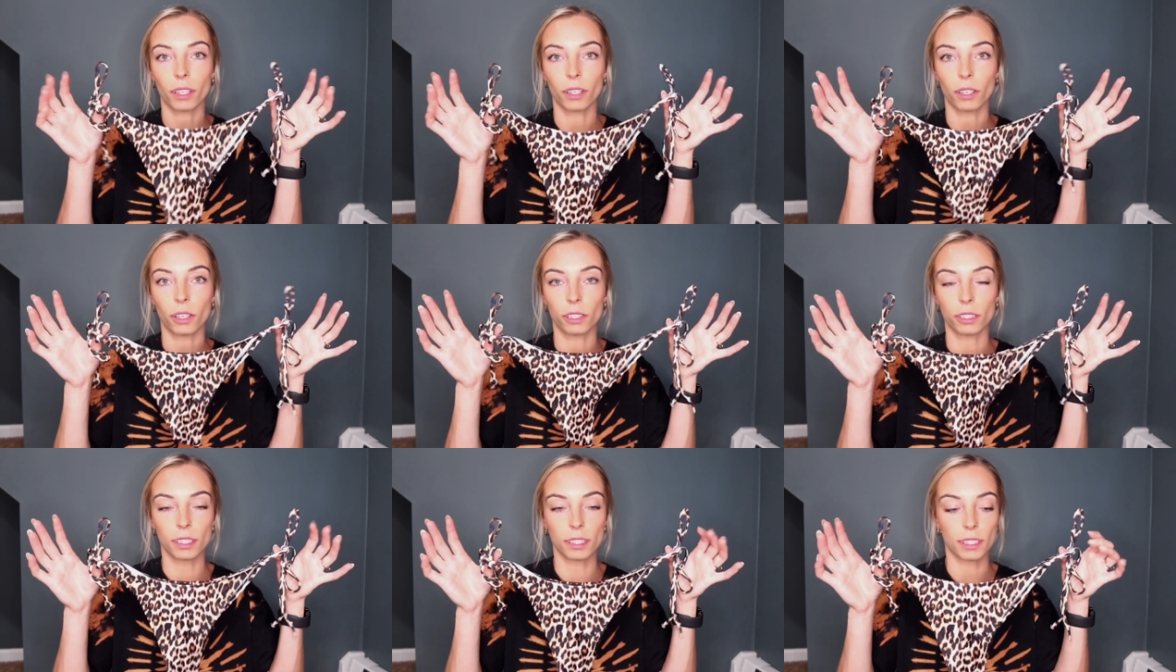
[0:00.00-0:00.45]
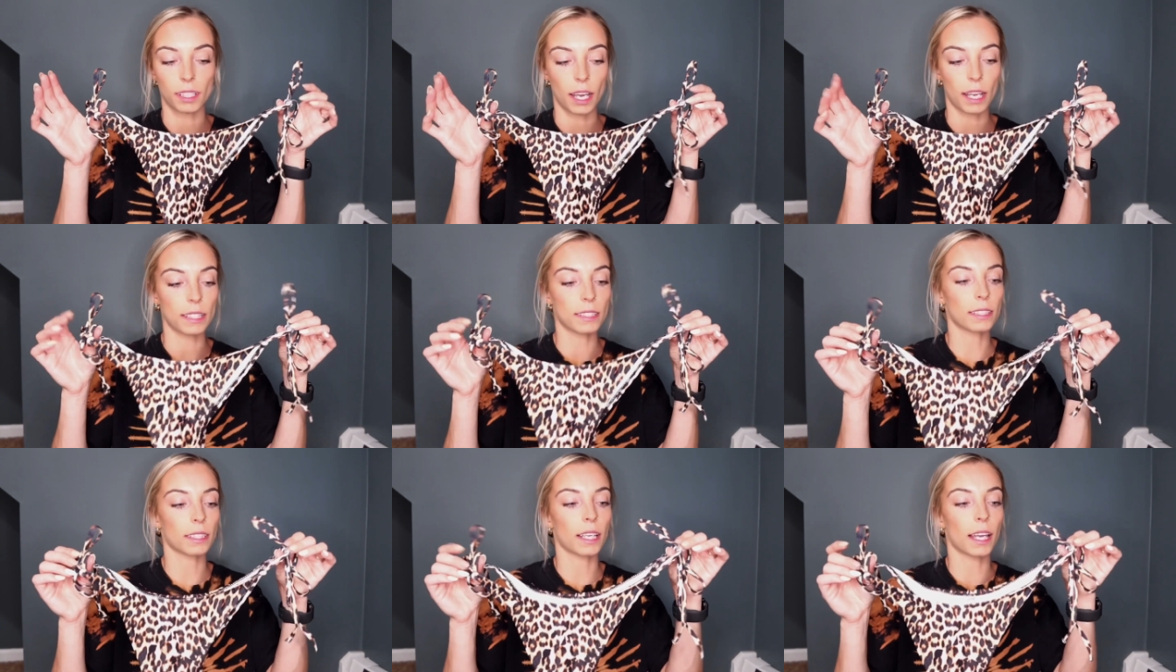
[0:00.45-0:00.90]
on the
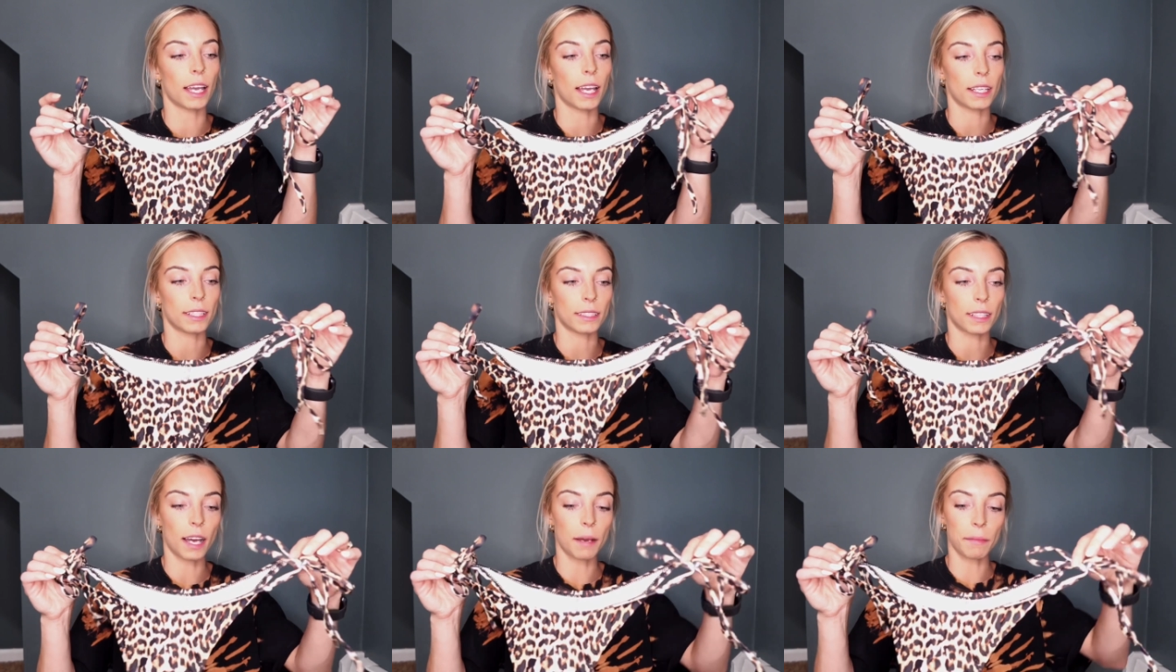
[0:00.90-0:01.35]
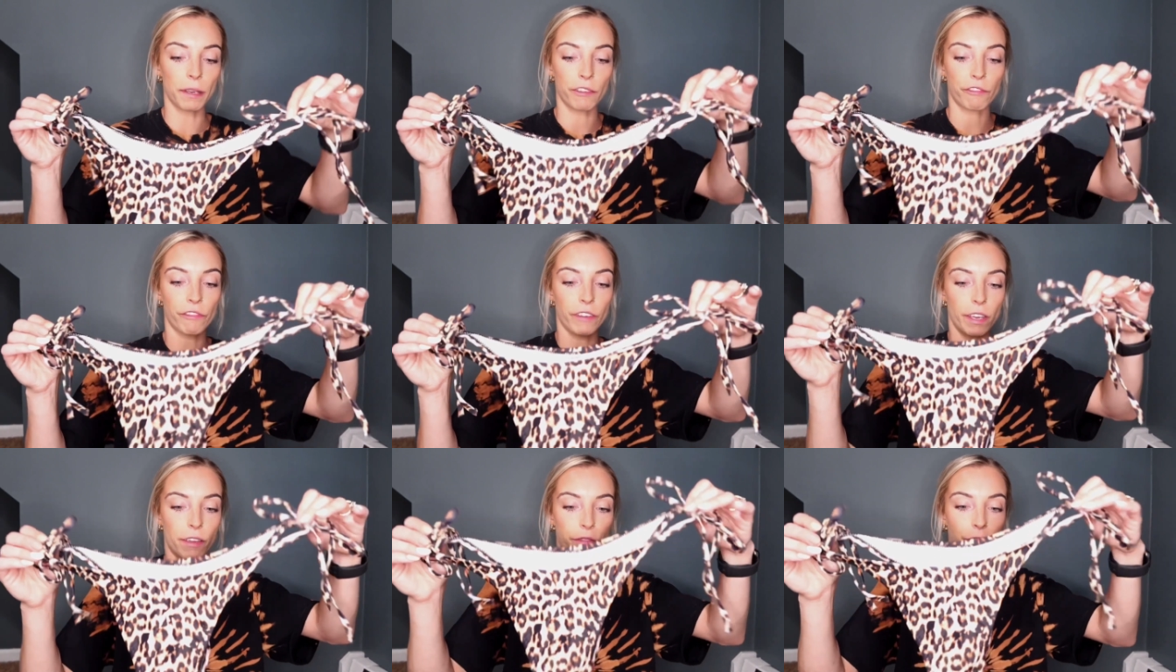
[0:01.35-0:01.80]
sides again. Not my
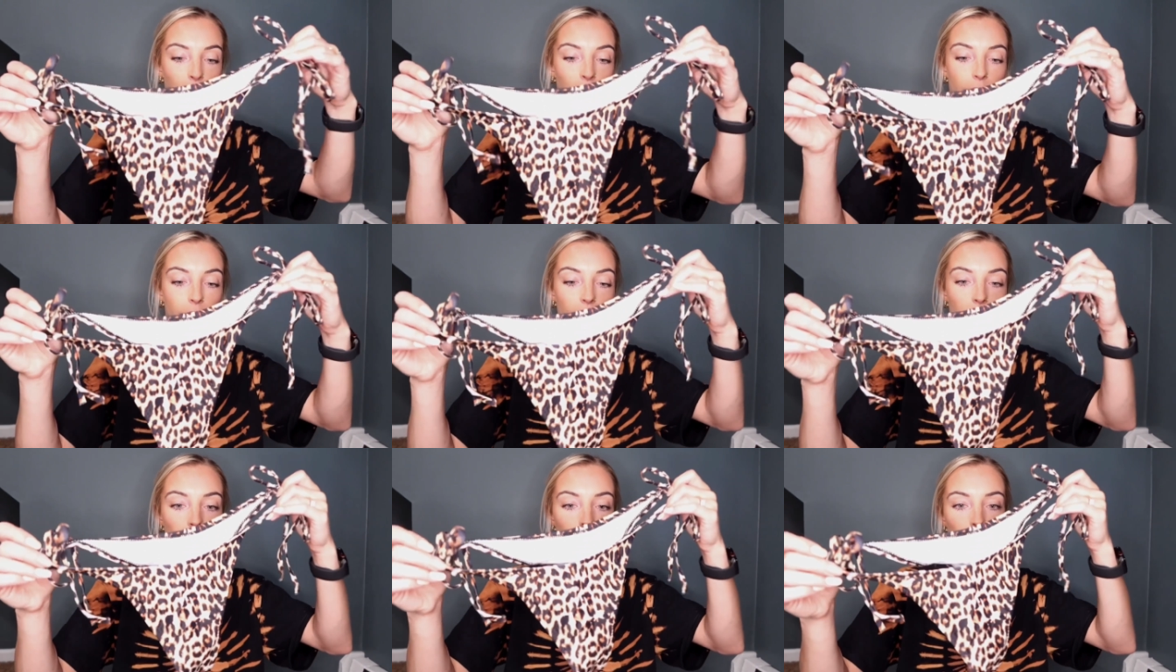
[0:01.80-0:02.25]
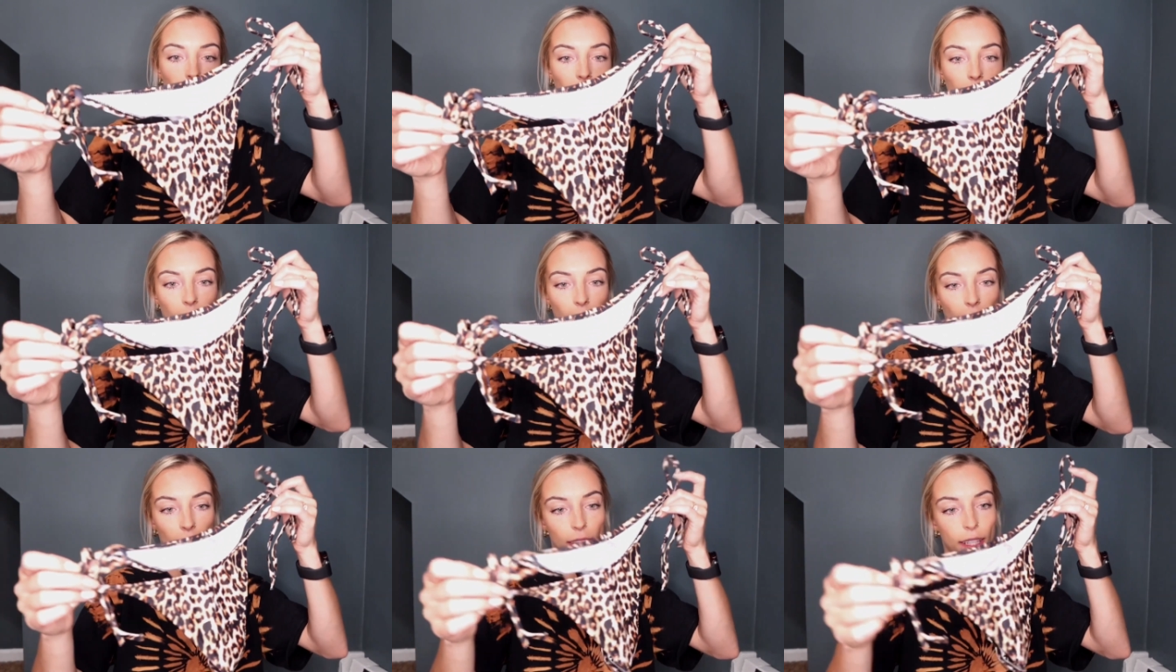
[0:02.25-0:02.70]
favorite.
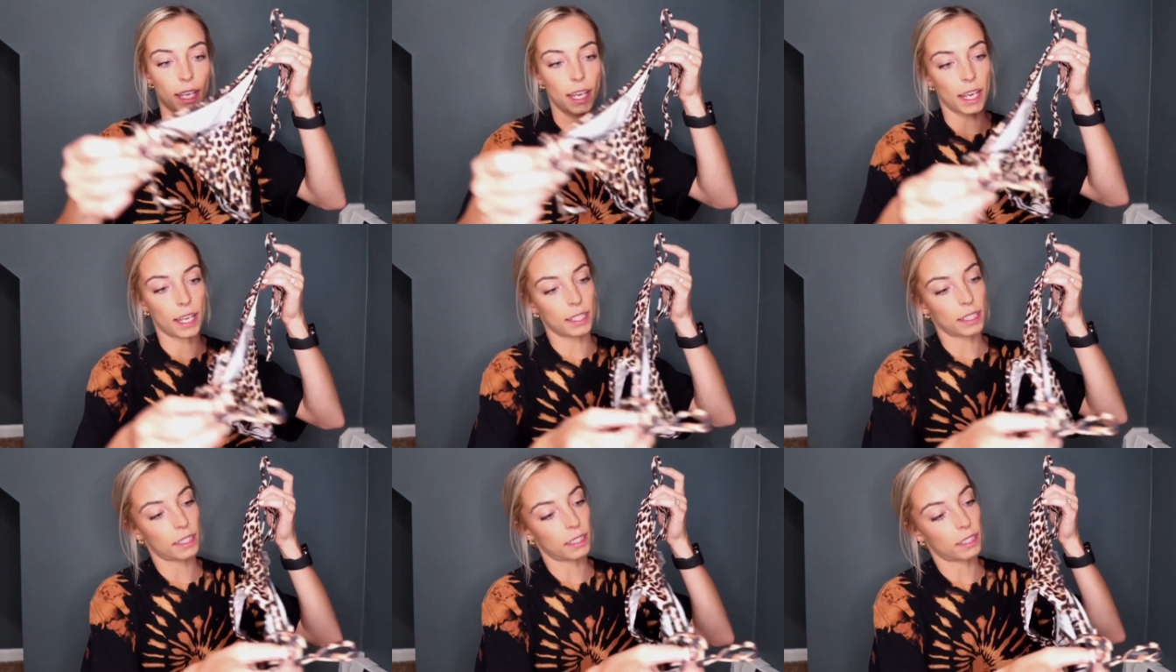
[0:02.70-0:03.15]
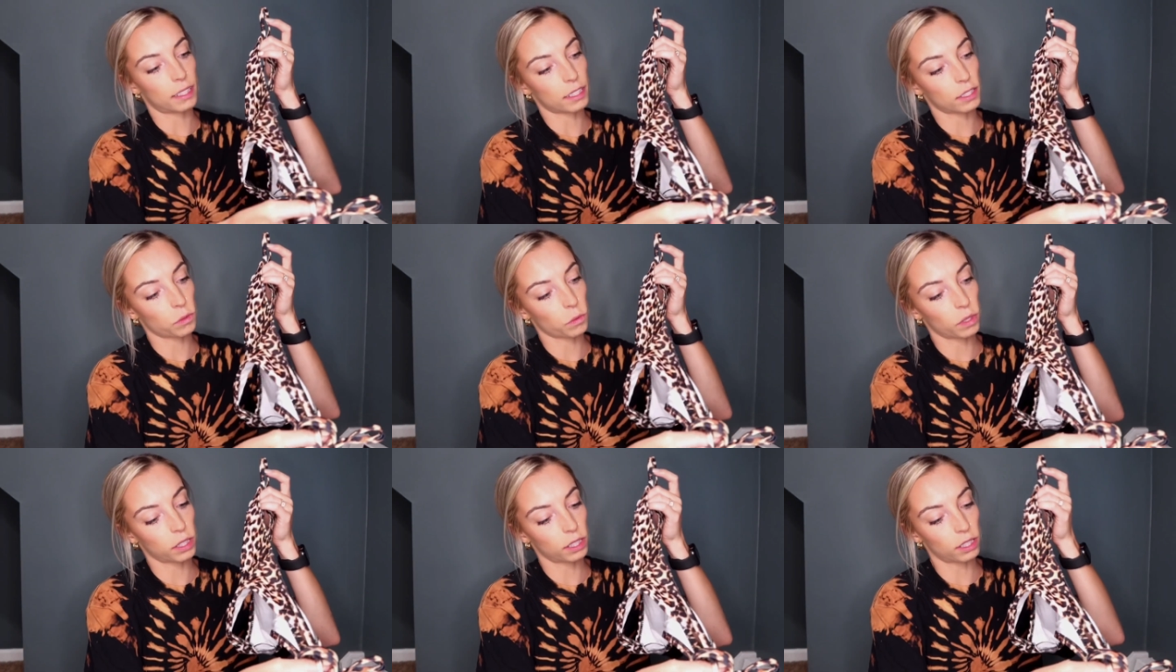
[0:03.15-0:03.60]
And then
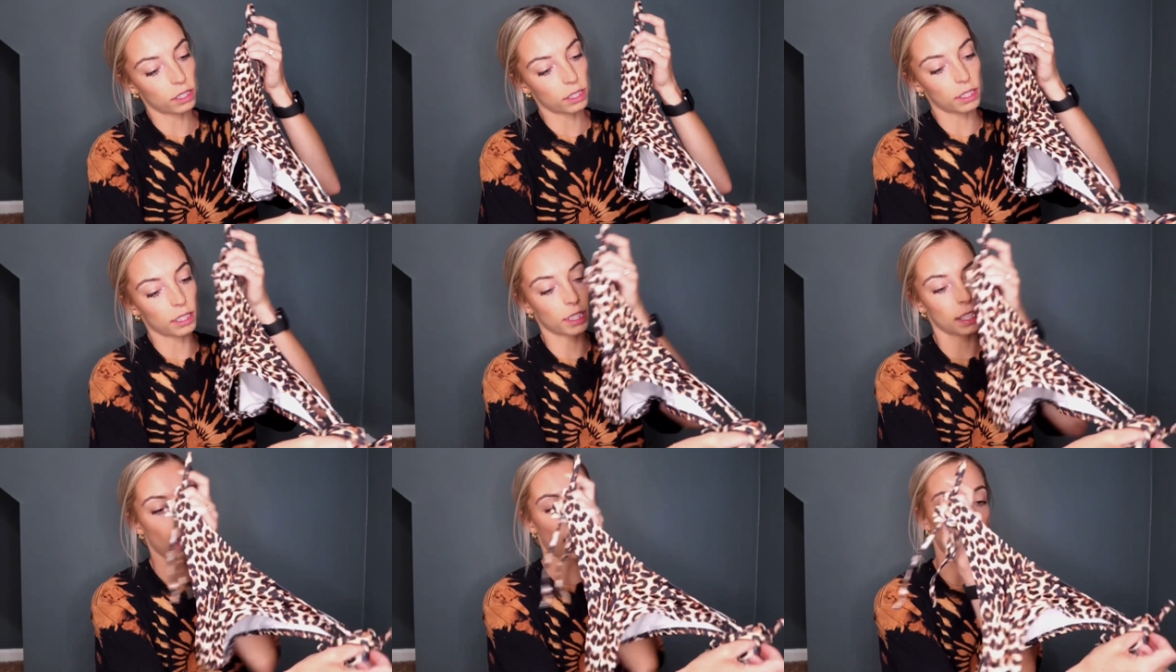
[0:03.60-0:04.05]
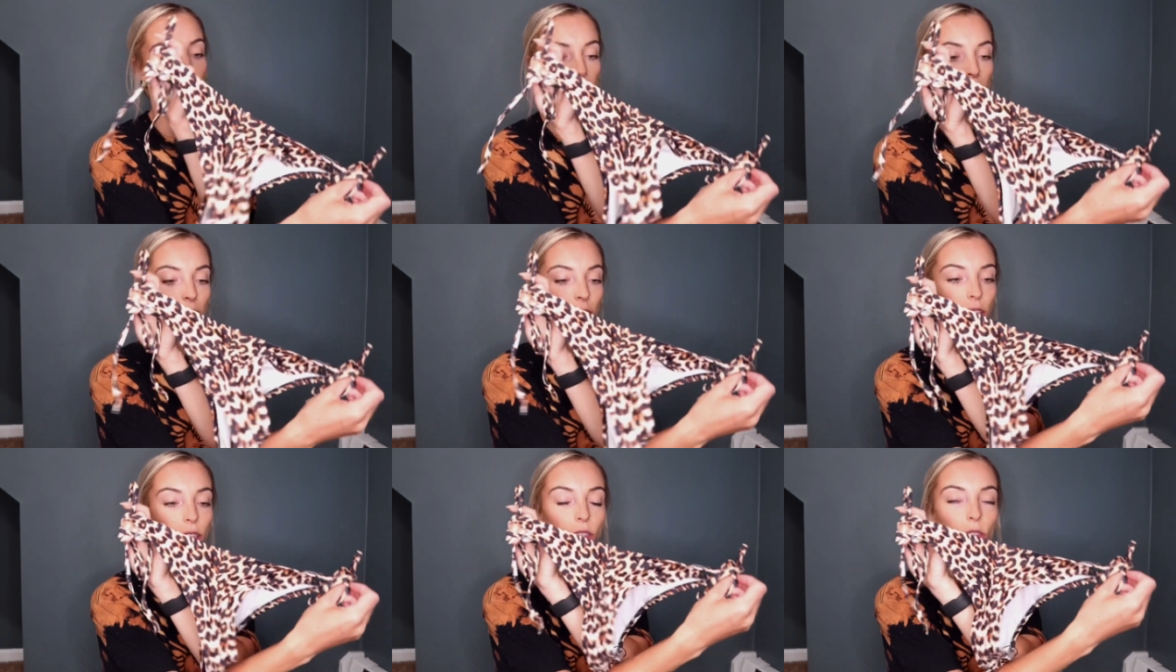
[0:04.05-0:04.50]
this one looks like it
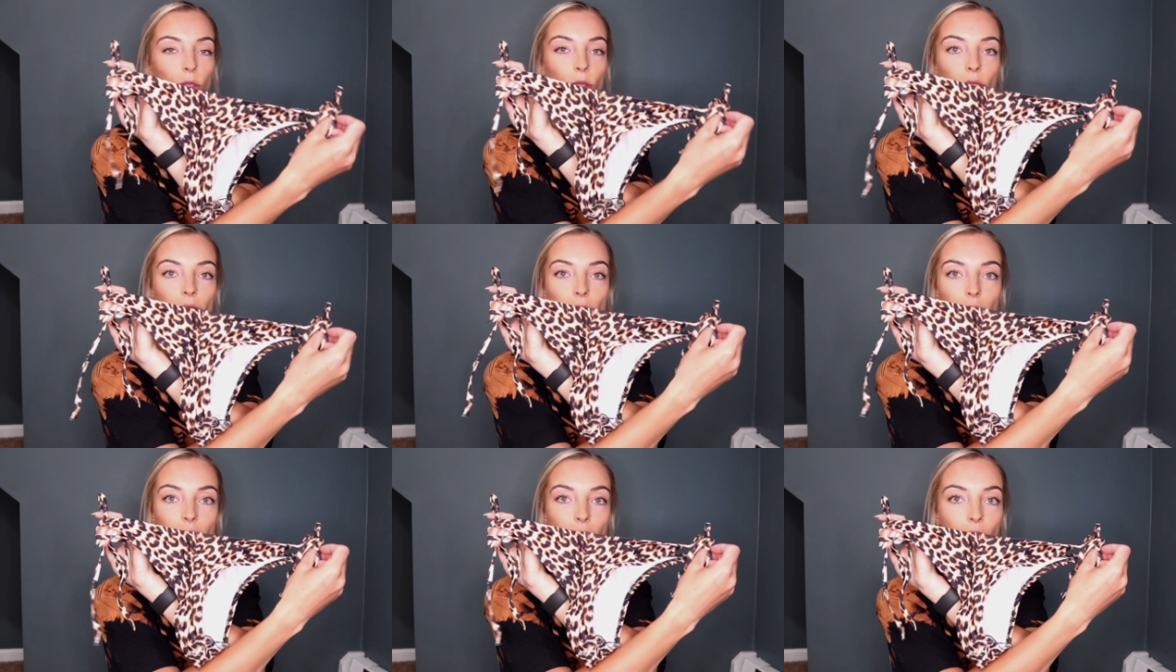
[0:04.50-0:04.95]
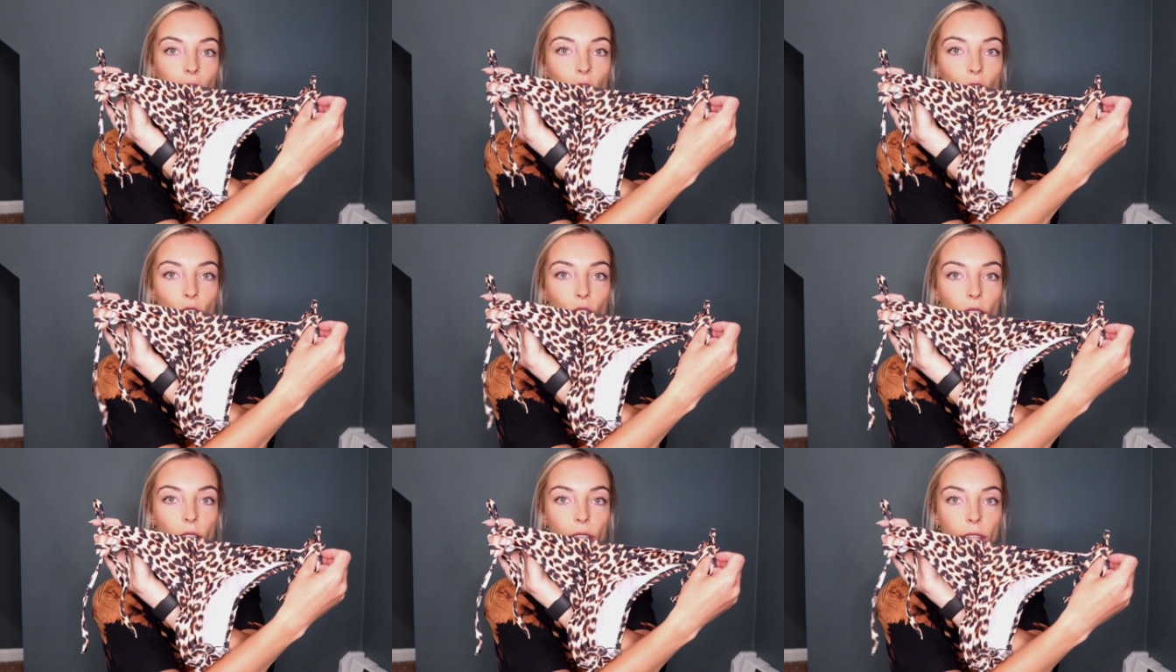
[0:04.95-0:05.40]
has a little
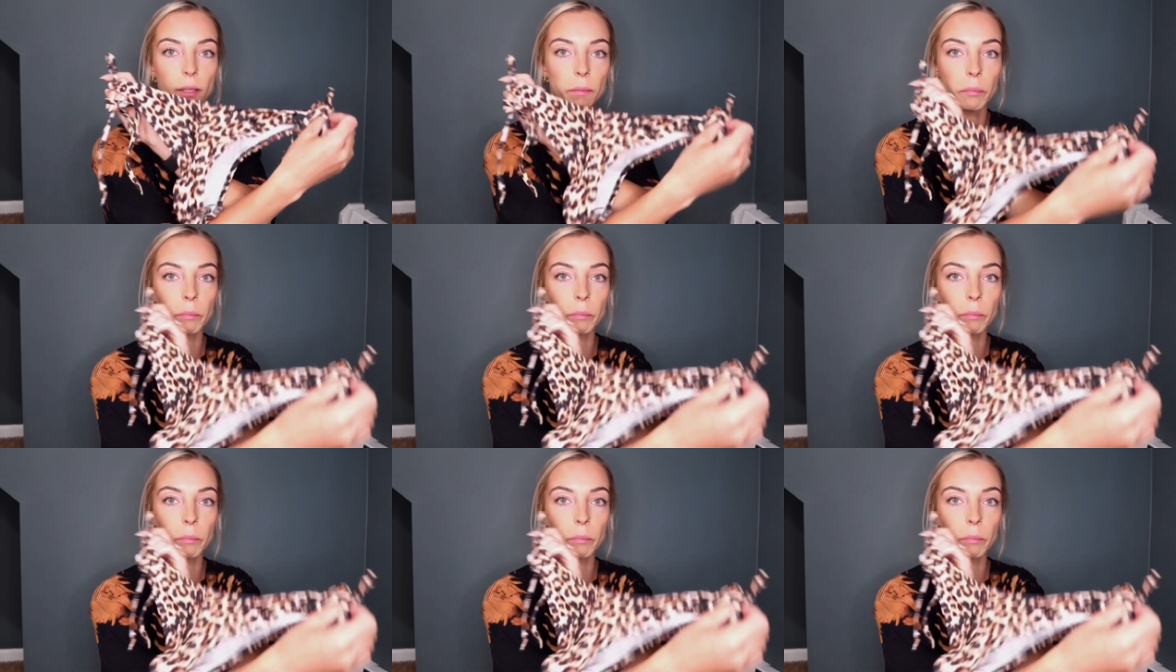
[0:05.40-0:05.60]
cinch in the